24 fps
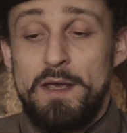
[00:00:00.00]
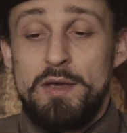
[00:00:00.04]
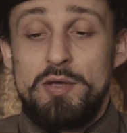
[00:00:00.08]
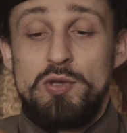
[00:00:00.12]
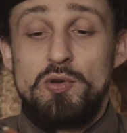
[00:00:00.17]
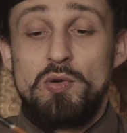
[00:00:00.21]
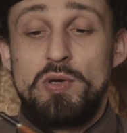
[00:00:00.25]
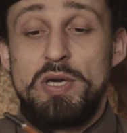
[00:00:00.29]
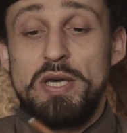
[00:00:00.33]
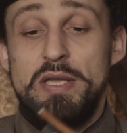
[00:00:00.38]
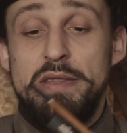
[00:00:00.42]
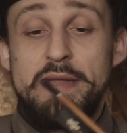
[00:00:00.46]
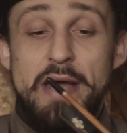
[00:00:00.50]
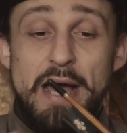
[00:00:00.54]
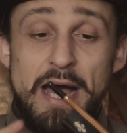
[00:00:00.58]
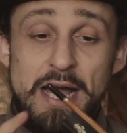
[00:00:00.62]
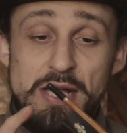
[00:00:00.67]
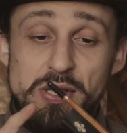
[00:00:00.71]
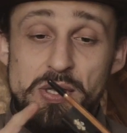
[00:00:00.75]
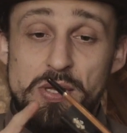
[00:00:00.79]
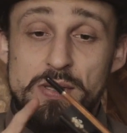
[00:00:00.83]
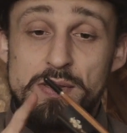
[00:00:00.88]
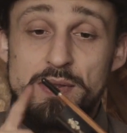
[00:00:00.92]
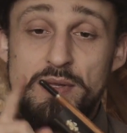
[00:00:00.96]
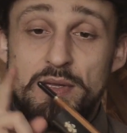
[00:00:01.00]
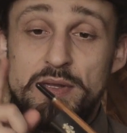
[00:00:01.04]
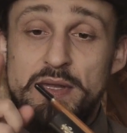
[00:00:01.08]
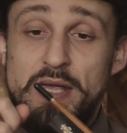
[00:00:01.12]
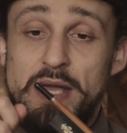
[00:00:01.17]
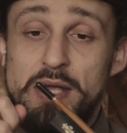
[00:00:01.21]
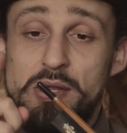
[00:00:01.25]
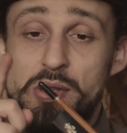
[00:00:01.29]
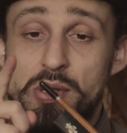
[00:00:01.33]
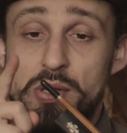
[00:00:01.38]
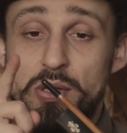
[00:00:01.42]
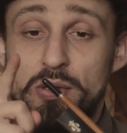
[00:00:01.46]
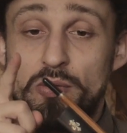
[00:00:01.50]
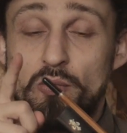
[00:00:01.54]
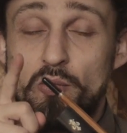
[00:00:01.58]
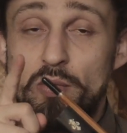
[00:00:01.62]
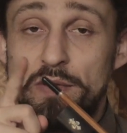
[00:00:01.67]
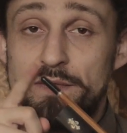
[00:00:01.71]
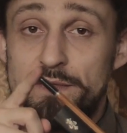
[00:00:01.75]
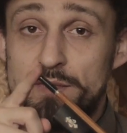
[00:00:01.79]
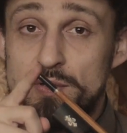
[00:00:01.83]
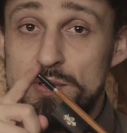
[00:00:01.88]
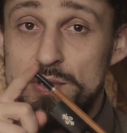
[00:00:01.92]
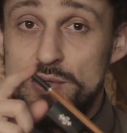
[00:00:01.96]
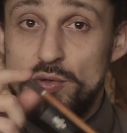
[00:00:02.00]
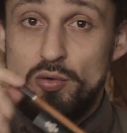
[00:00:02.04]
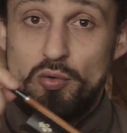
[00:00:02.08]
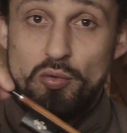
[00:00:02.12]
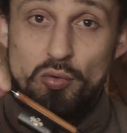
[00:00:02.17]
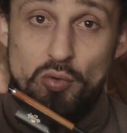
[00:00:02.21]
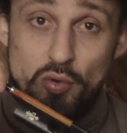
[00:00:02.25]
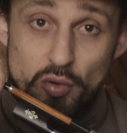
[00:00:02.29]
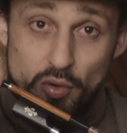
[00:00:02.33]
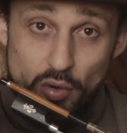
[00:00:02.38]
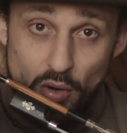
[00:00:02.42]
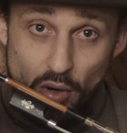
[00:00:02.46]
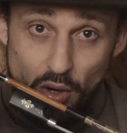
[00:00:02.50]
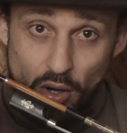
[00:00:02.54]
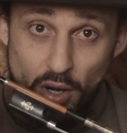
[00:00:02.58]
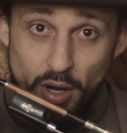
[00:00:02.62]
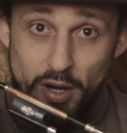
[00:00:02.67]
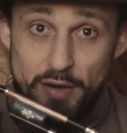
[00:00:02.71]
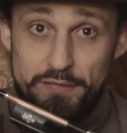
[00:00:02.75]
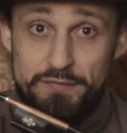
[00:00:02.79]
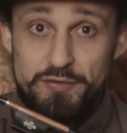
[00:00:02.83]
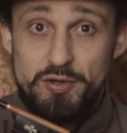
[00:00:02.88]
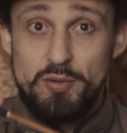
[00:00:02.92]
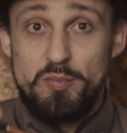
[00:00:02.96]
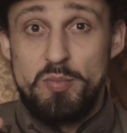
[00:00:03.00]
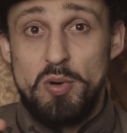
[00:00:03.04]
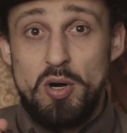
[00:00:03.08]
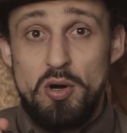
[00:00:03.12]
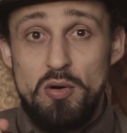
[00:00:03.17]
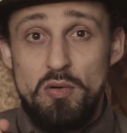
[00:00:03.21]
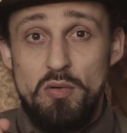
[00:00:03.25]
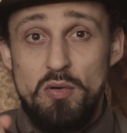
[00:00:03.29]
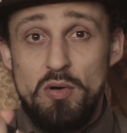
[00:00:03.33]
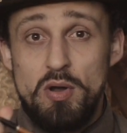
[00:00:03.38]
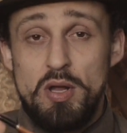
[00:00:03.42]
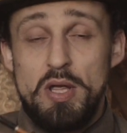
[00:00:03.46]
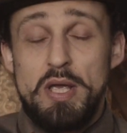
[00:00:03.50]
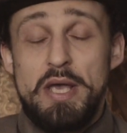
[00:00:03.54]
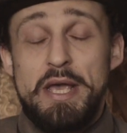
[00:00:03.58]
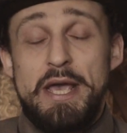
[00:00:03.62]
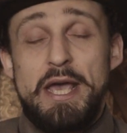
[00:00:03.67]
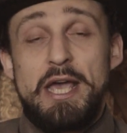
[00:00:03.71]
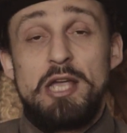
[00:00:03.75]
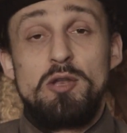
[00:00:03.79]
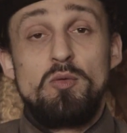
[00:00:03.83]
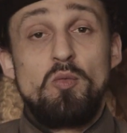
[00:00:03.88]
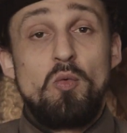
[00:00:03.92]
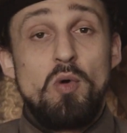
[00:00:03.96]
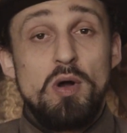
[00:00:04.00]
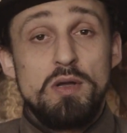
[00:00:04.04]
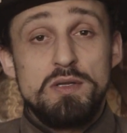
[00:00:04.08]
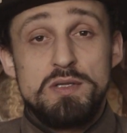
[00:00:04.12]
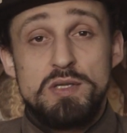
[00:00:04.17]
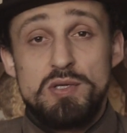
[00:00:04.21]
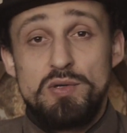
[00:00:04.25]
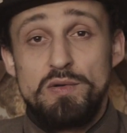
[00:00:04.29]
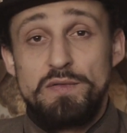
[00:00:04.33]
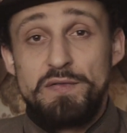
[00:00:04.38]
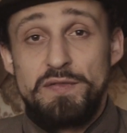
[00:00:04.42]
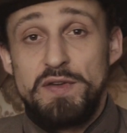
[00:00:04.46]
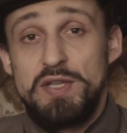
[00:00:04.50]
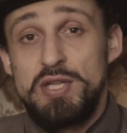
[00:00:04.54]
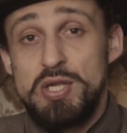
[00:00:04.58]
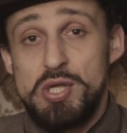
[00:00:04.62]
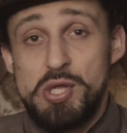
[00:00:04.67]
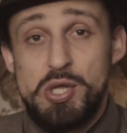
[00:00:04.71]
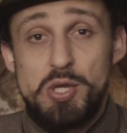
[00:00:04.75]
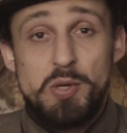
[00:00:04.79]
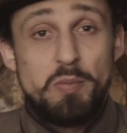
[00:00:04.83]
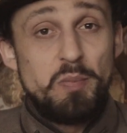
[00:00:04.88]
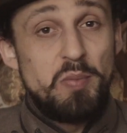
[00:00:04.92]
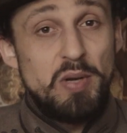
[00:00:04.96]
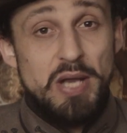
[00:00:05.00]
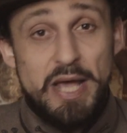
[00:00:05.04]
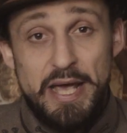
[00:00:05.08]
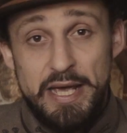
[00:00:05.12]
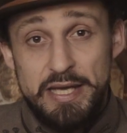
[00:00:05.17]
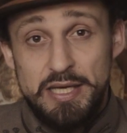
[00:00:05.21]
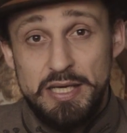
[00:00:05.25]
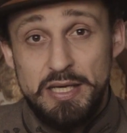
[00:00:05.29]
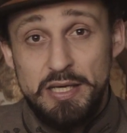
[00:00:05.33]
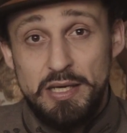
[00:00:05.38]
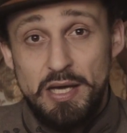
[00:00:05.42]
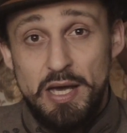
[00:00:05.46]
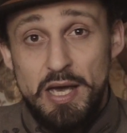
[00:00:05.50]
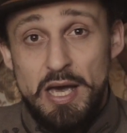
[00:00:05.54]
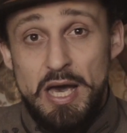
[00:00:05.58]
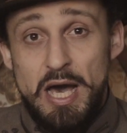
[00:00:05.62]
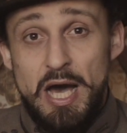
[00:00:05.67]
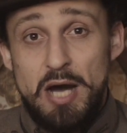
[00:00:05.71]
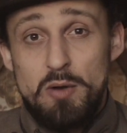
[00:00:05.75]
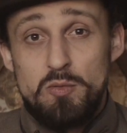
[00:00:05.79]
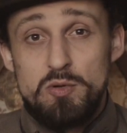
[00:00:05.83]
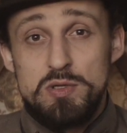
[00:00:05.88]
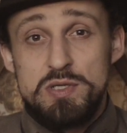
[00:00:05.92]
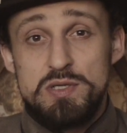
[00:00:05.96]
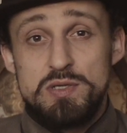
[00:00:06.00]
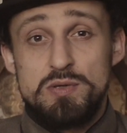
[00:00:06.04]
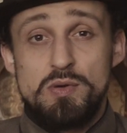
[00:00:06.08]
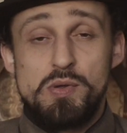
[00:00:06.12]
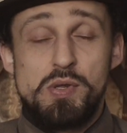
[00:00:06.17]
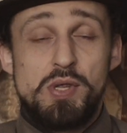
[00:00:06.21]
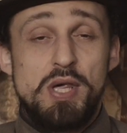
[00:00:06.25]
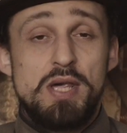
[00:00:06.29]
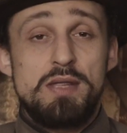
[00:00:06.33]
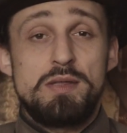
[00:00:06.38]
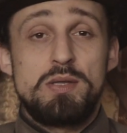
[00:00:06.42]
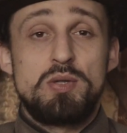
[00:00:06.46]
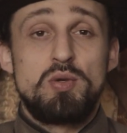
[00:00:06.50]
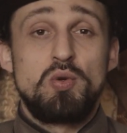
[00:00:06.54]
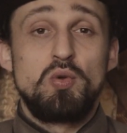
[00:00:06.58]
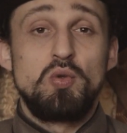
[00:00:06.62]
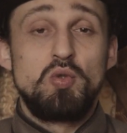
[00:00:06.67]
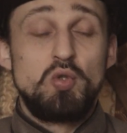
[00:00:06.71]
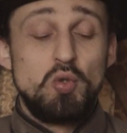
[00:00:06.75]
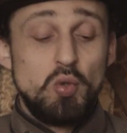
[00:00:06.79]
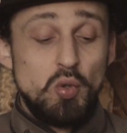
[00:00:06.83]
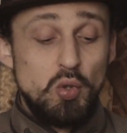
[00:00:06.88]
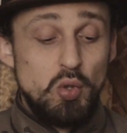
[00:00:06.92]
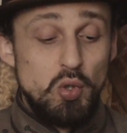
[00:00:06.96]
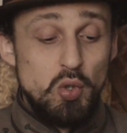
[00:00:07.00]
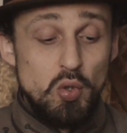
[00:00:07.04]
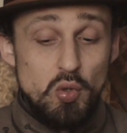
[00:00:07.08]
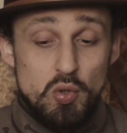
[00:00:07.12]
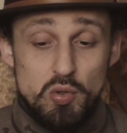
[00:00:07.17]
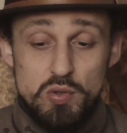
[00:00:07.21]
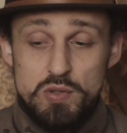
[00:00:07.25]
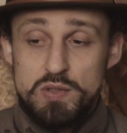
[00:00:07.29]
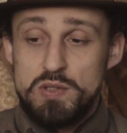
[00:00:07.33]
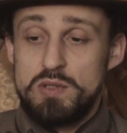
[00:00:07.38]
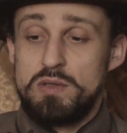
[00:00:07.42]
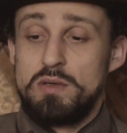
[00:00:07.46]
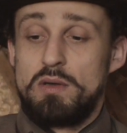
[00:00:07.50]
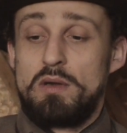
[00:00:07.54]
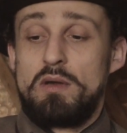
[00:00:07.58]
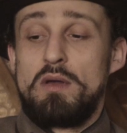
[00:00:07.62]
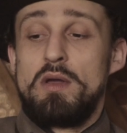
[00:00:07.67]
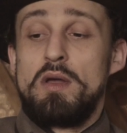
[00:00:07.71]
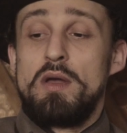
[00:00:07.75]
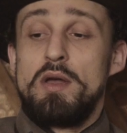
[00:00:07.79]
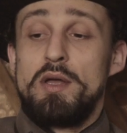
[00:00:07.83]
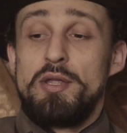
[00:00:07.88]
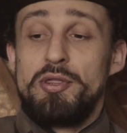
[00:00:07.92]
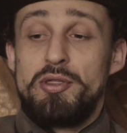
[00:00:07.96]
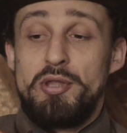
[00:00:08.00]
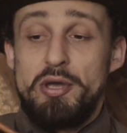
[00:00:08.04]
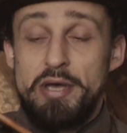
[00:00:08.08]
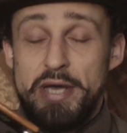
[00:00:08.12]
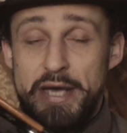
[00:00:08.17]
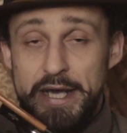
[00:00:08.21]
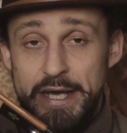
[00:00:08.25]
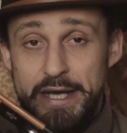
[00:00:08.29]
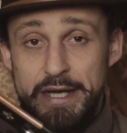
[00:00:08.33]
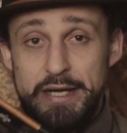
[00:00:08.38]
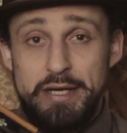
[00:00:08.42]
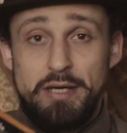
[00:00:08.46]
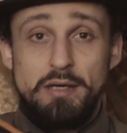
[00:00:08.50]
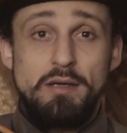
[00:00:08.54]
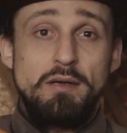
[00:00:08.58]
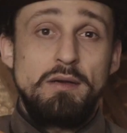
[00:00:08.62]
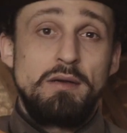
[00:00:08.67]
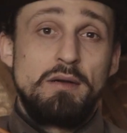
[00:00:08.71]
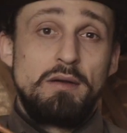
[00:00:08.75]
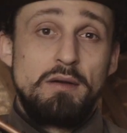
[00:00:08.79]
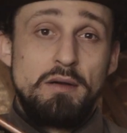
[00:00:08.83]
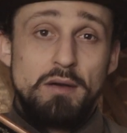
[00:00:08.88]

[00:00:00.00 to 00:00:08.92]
You can adjust the tension with the screw of the bow, and once you finished playing, I would suggest you to loose the hair